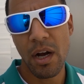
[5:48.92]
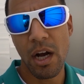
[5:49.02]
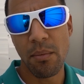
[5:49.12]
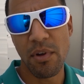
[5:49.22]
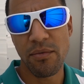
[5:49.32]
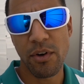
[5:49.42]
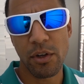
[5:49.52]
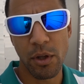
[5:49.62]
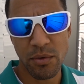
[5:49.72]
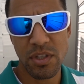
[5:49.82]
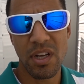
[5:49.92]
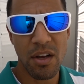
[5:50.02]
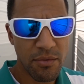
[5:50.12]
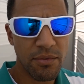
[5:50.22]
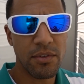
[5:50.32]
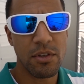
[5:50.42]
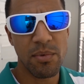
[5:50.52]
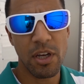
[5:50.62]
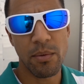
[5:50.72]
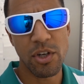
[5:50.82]
um, if you're close enough to
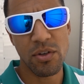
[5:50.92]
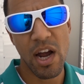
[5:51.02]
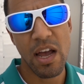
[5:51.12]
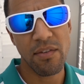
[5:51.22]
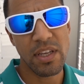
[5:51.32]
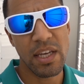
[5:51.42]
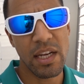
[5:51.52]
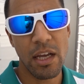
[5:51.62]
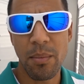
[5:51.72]
be able to drive and get it.